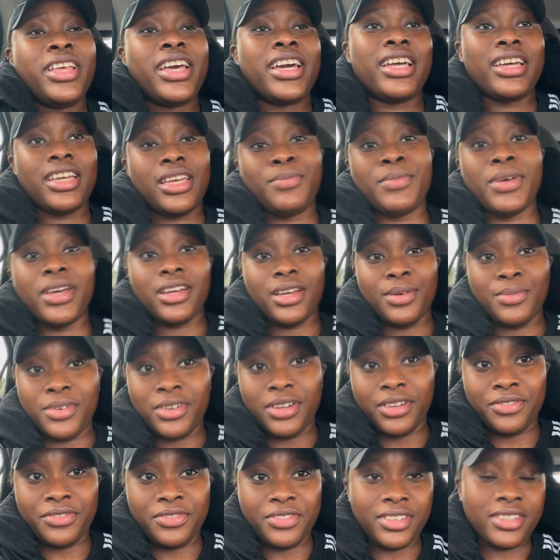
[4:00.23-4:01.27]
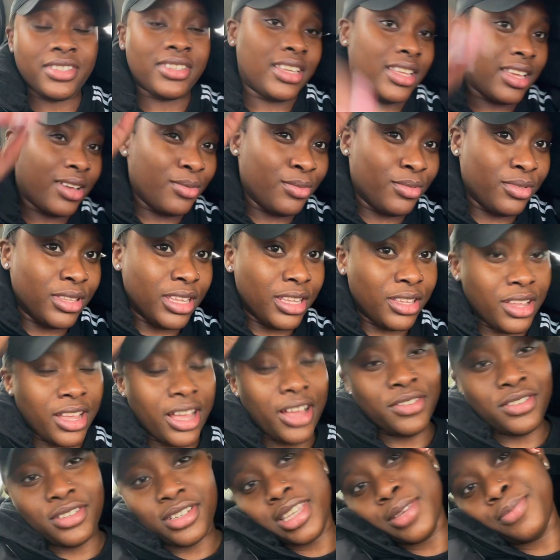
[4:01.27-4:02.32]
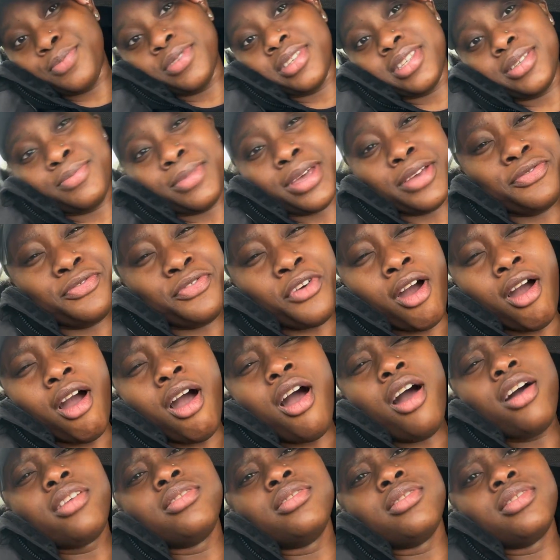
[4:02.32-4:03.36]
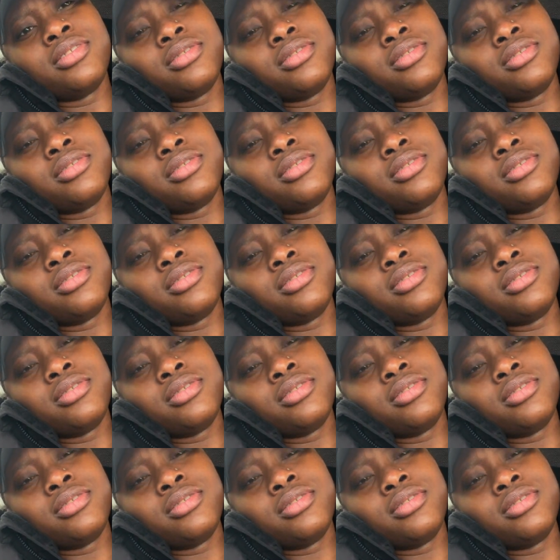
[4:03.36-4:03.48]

I can get my camera fixed and I don't have to keep using my phone.